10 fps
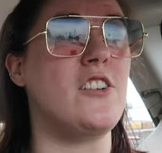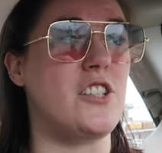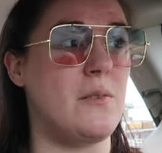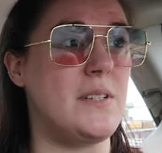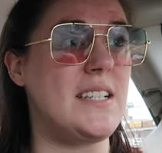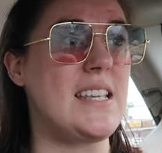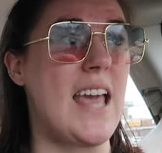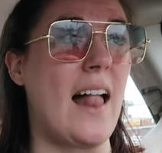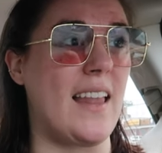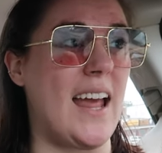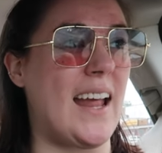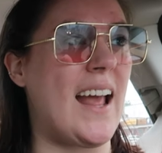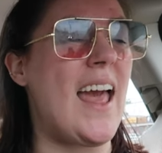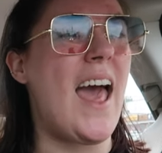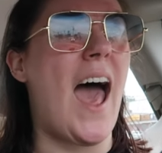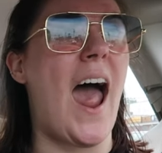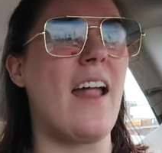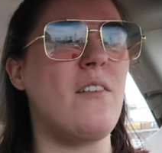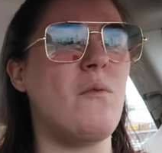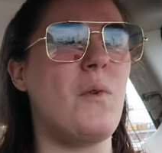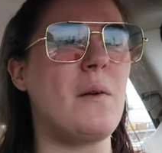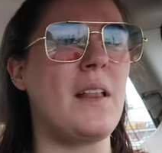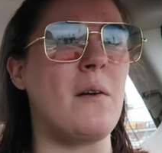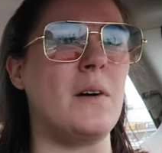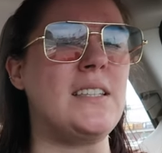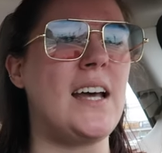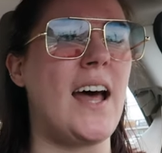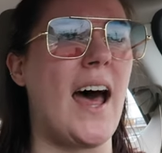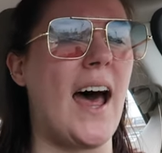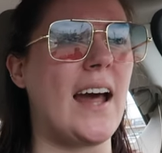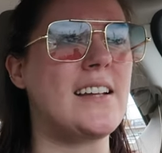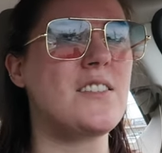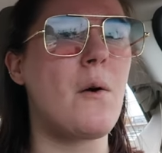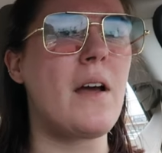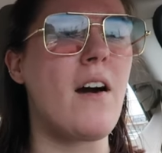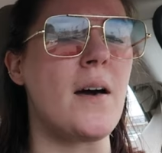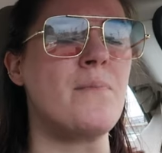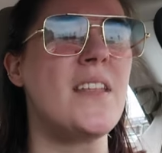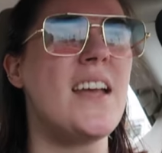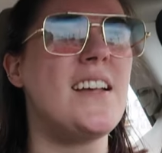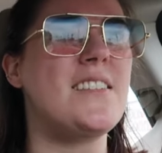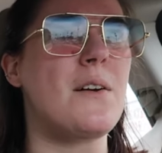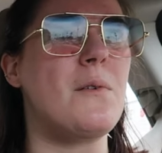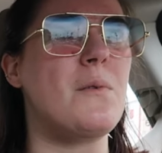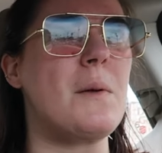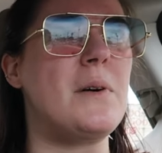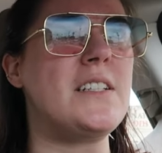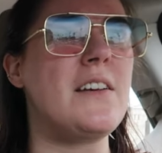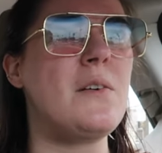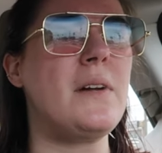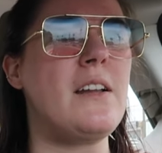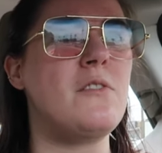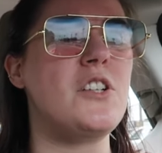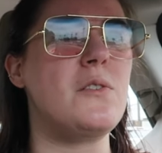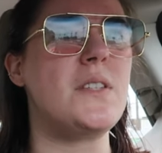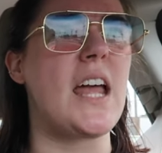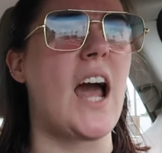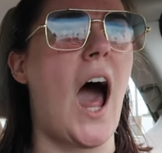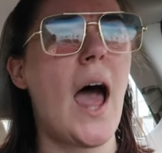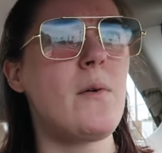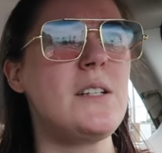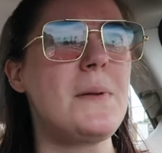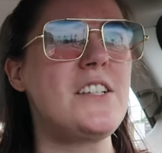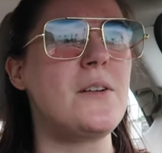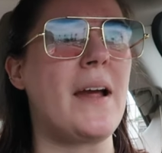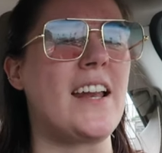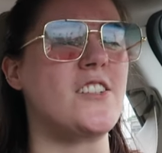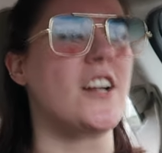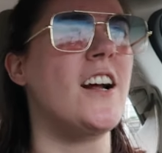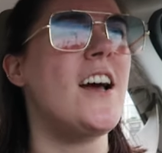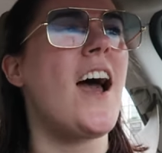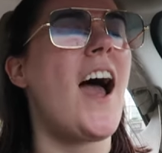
And she was yelling, and we were like, what the heck is going on? So we put down the window, and she was like, "I want to speak to your manager."